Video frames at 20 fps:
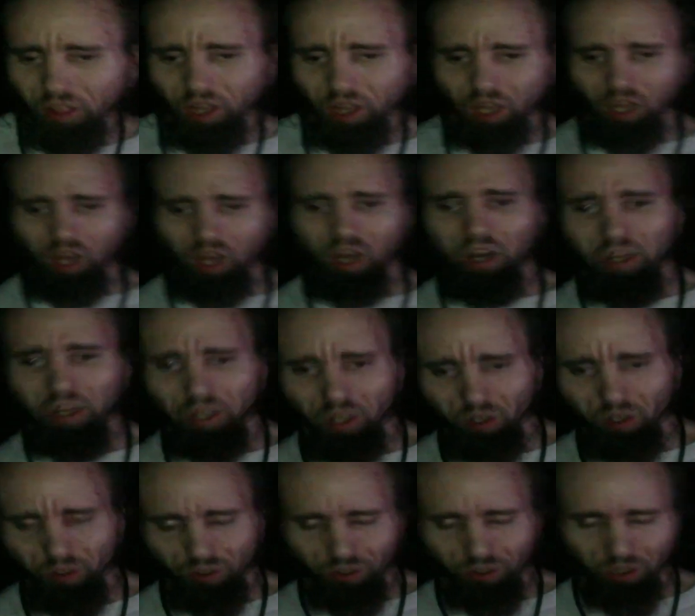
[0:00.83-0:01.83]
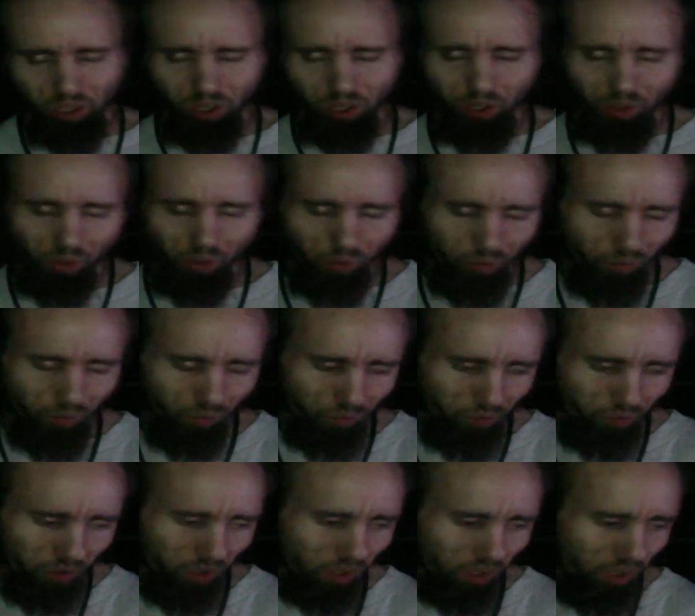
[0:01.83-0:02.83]
Alright, y'all, so
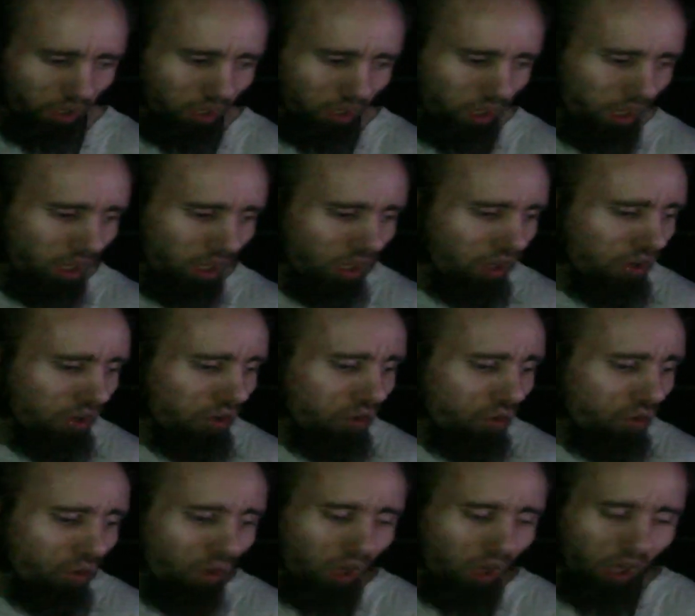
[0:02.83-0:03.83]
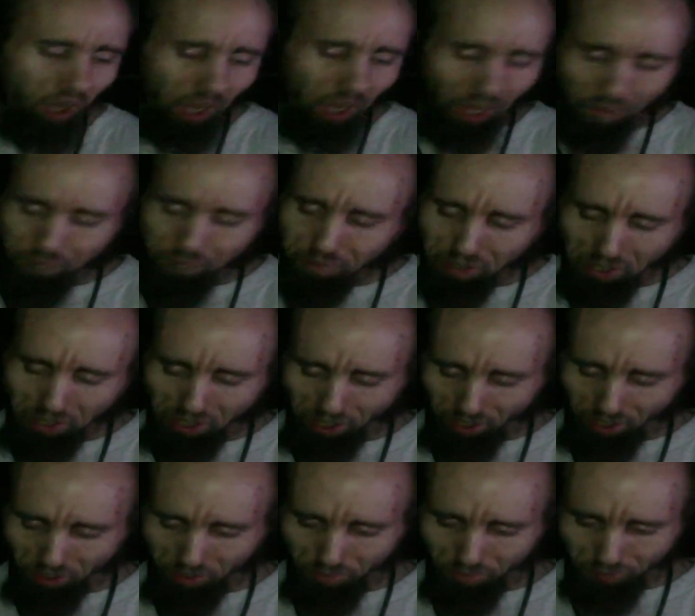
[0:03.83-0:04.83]
I'm
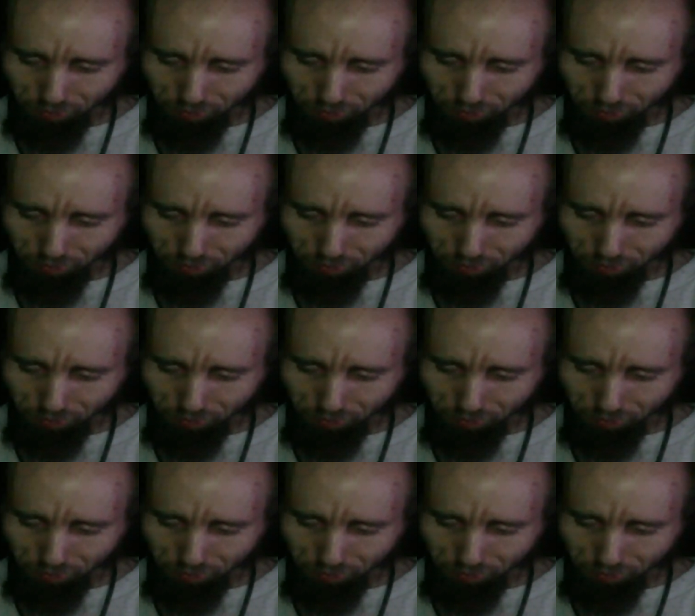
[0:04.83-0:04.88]
here